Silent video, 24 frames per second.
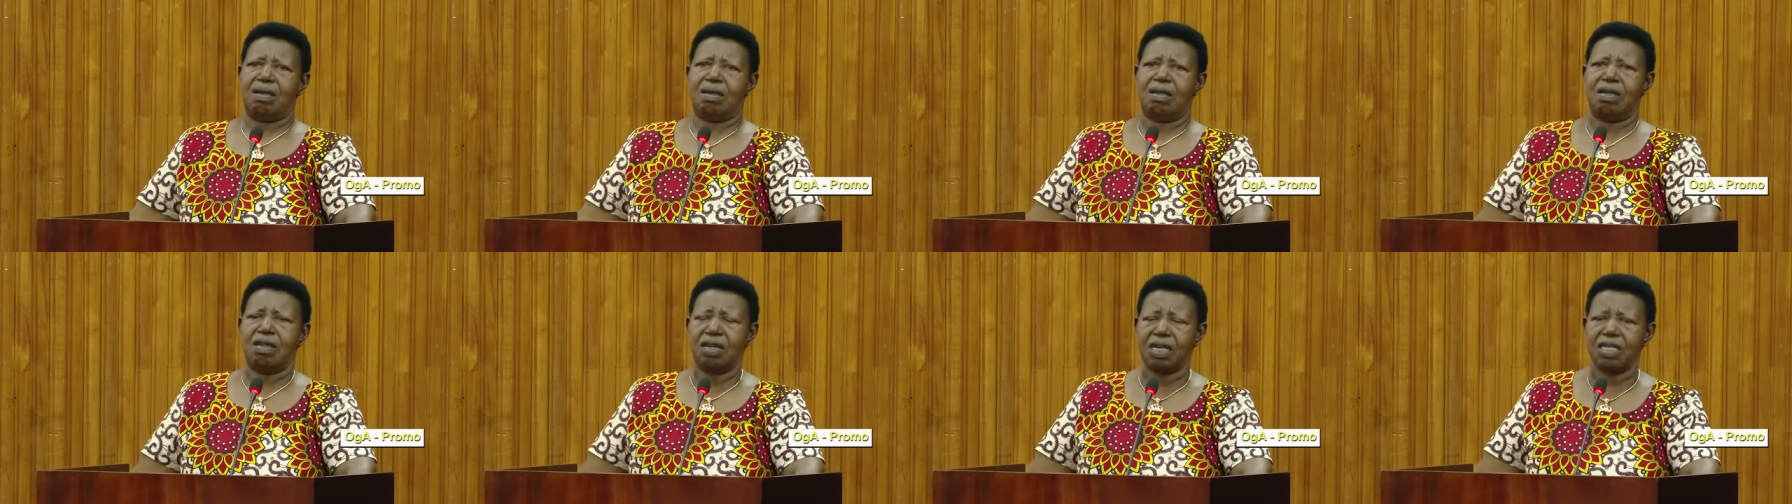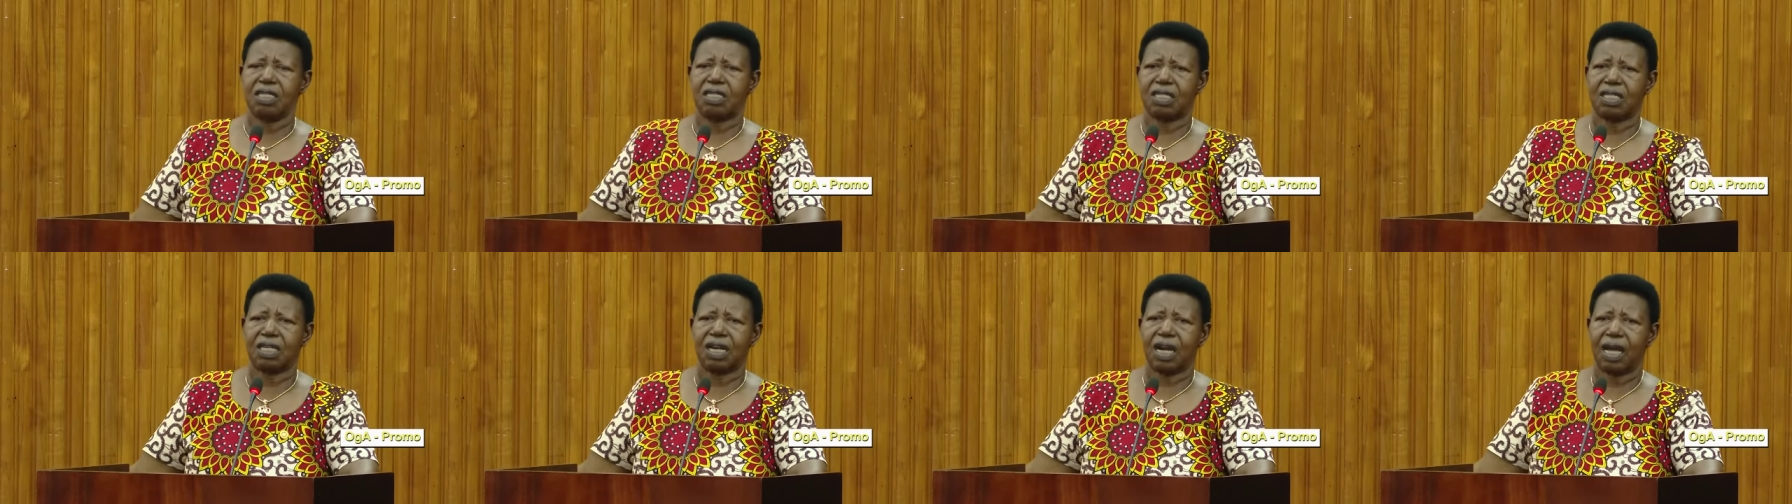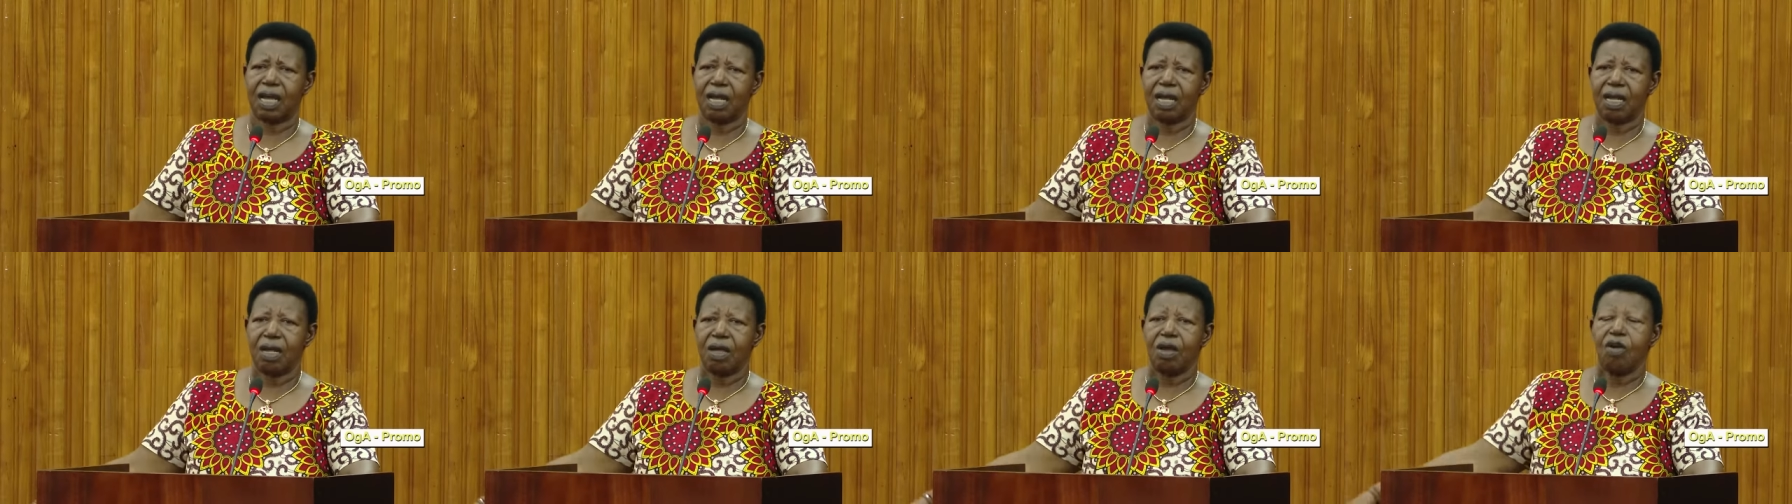in
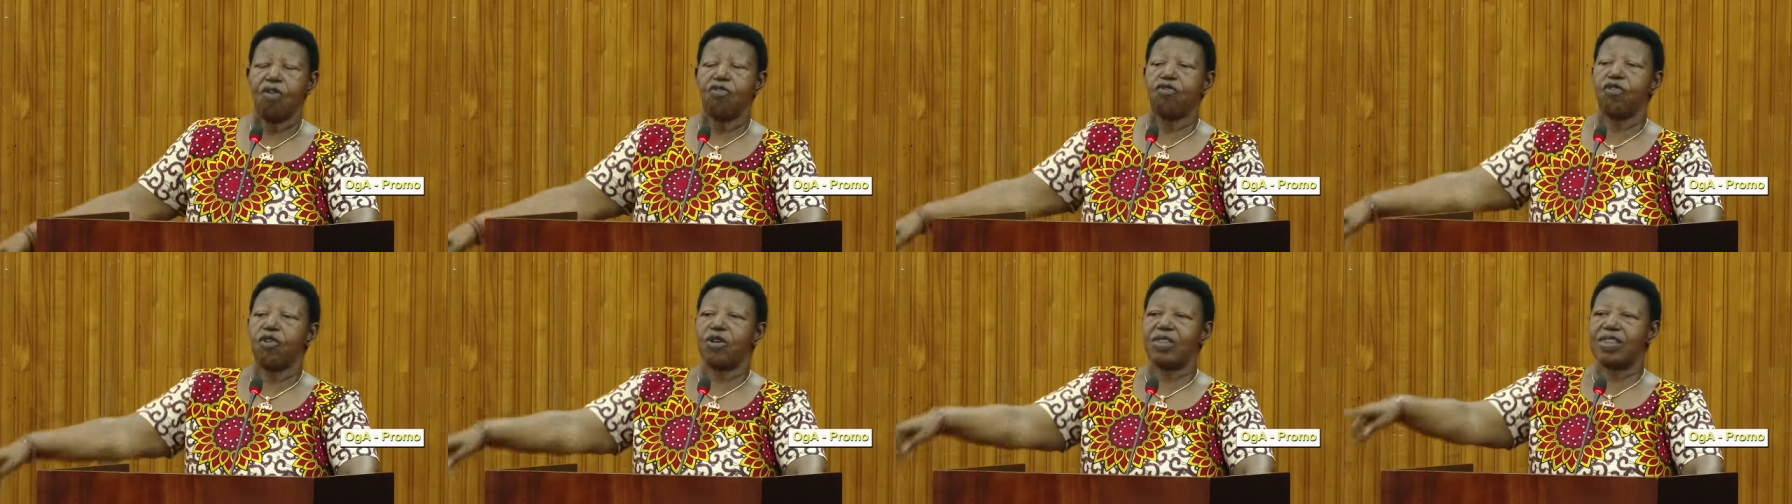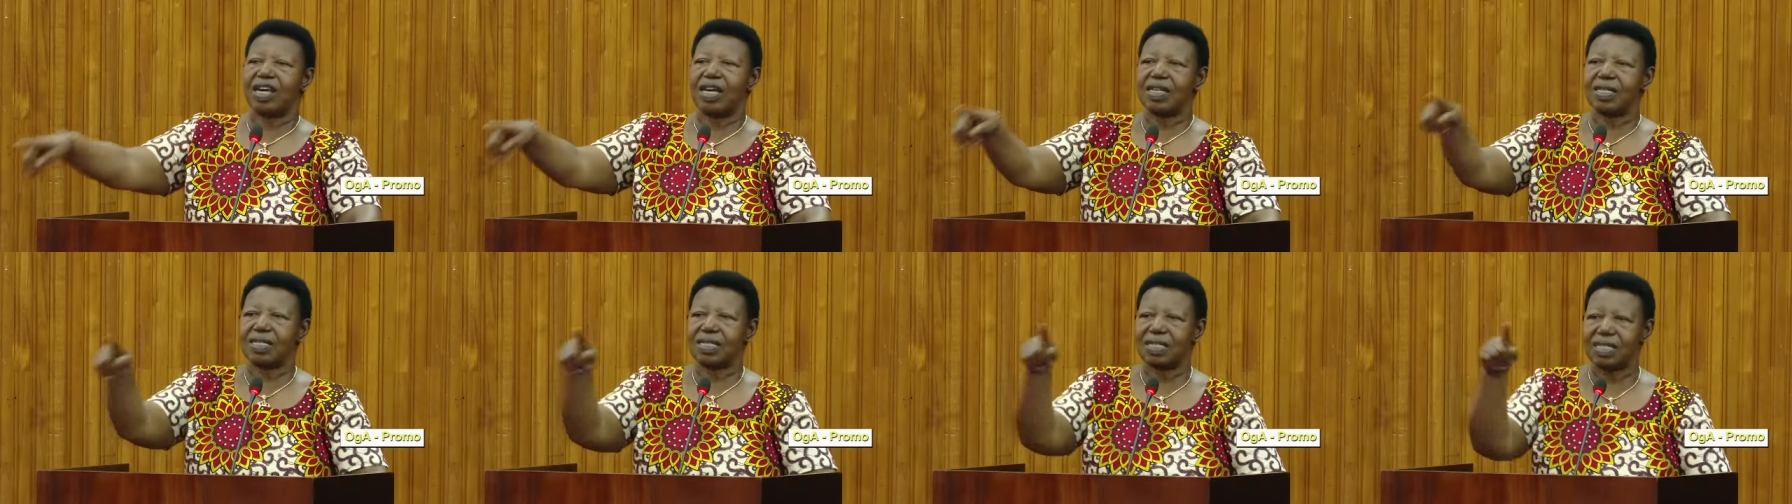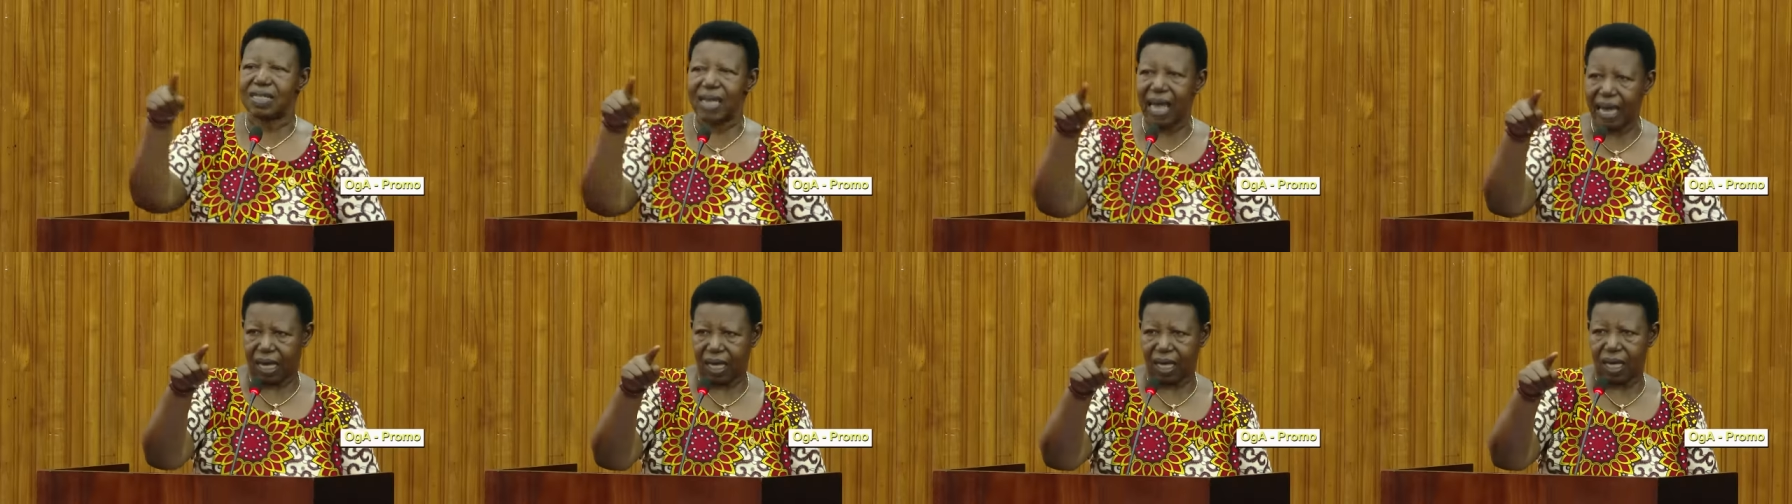Israel for the
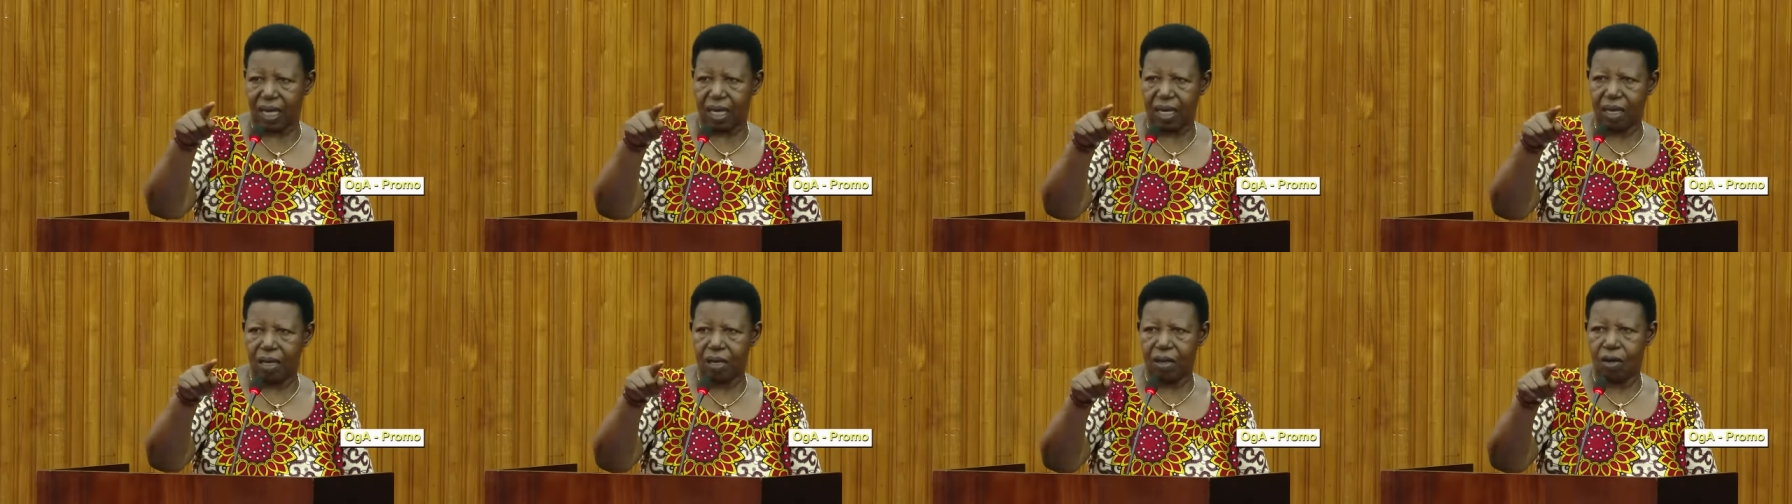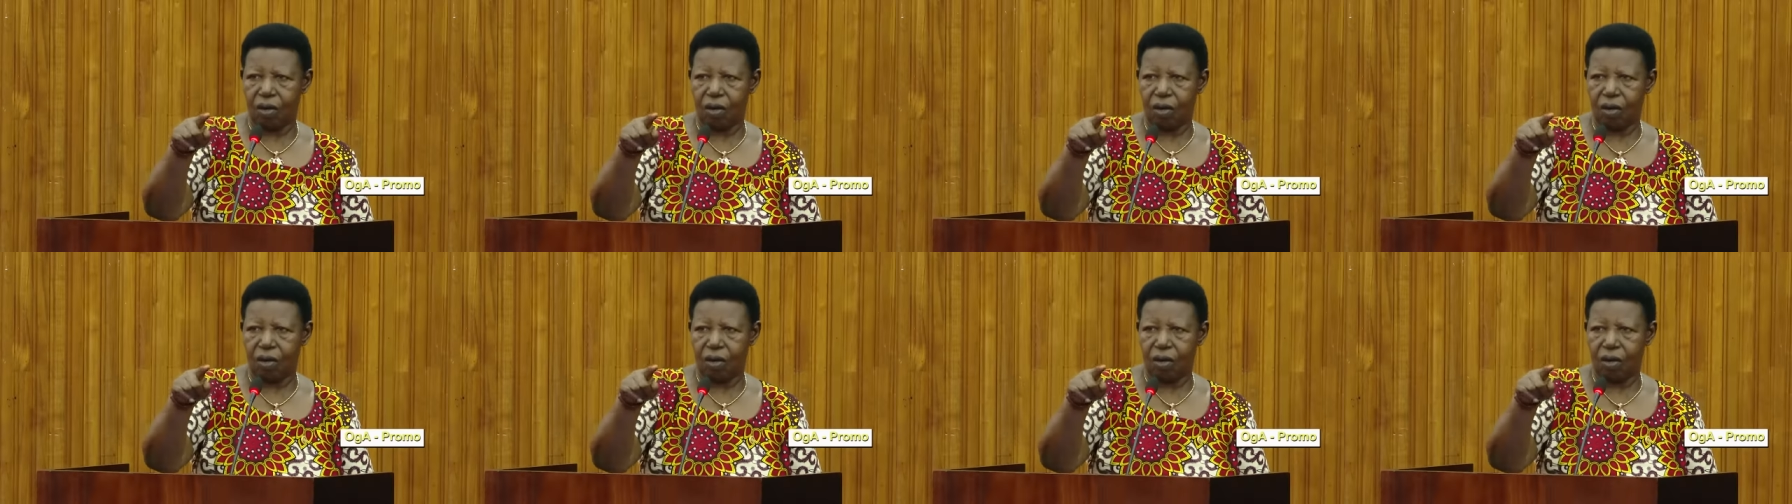sake